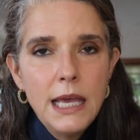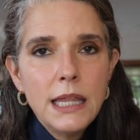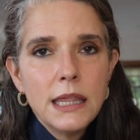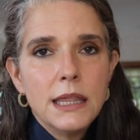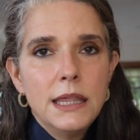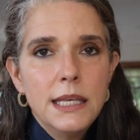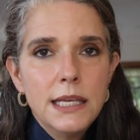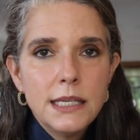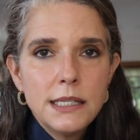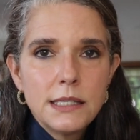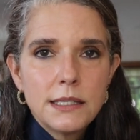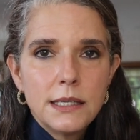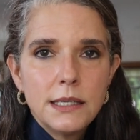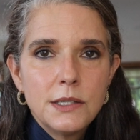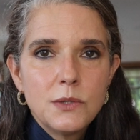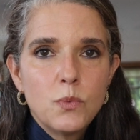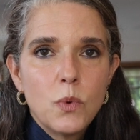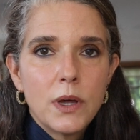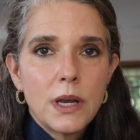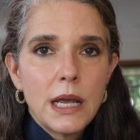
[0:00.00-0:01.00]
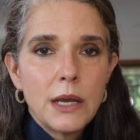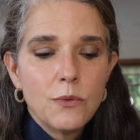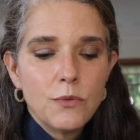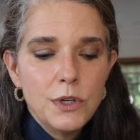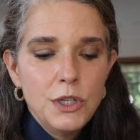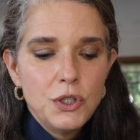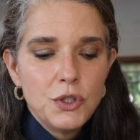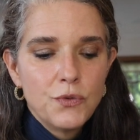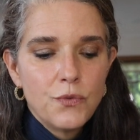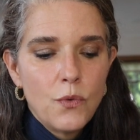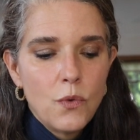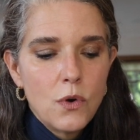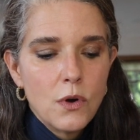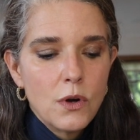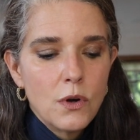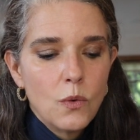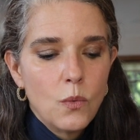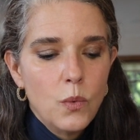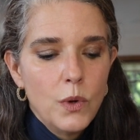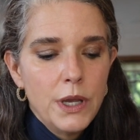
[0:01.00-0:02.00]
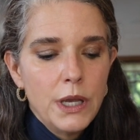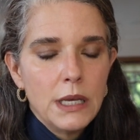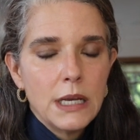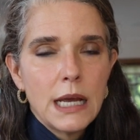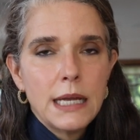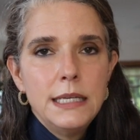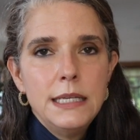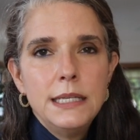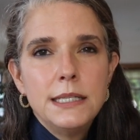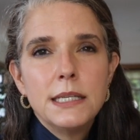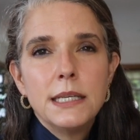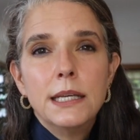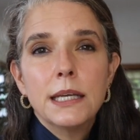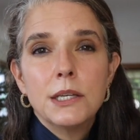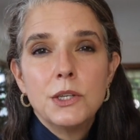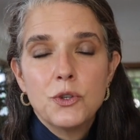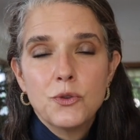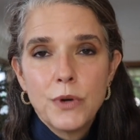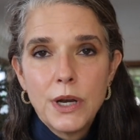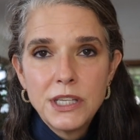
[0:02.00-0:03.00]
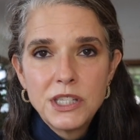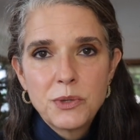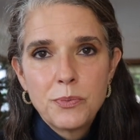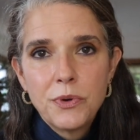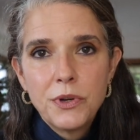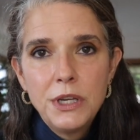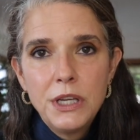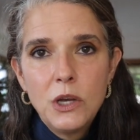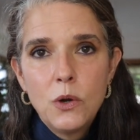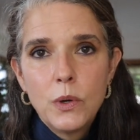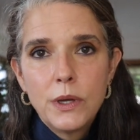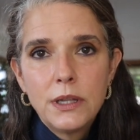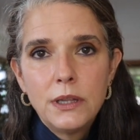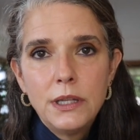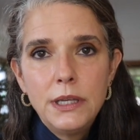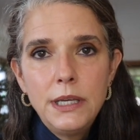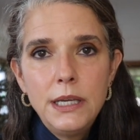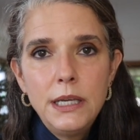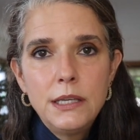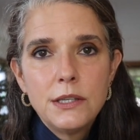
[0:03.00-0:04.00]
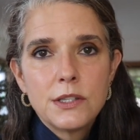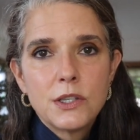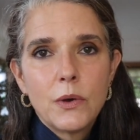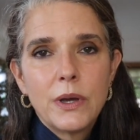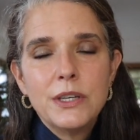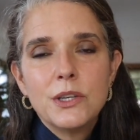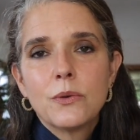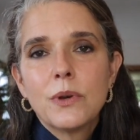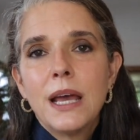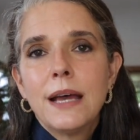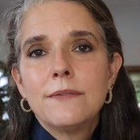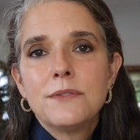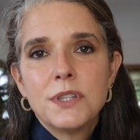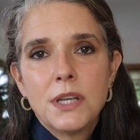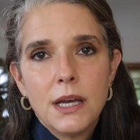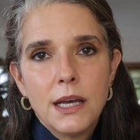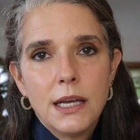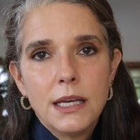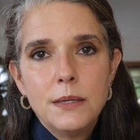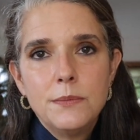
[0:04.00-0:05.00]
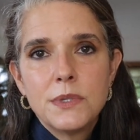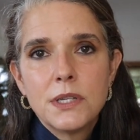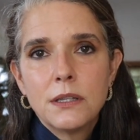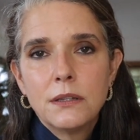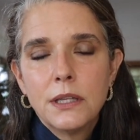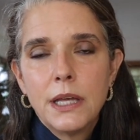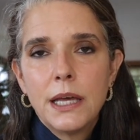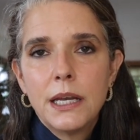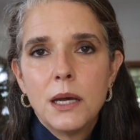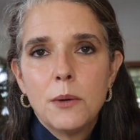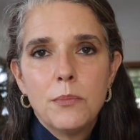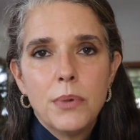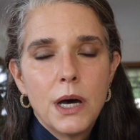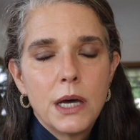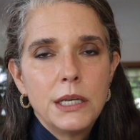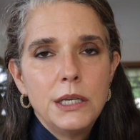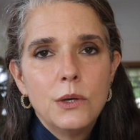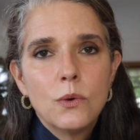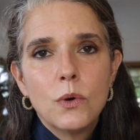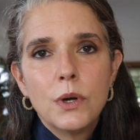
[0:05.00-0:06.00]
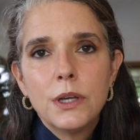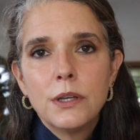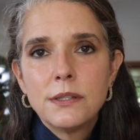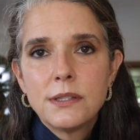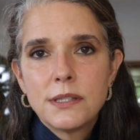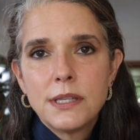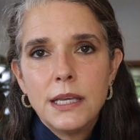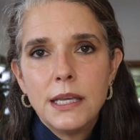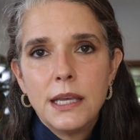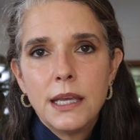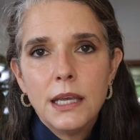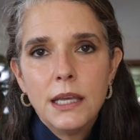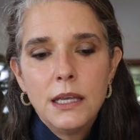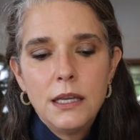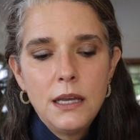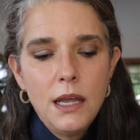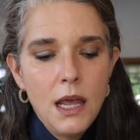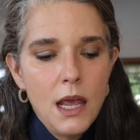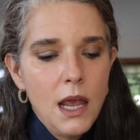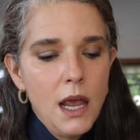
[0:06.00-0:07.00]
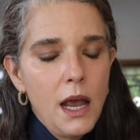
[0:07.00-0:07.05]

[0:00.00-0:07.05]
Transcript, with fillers: This is what I reach for when I need to get dressed pretty quickly, so I don't have time to let a body oil sink in.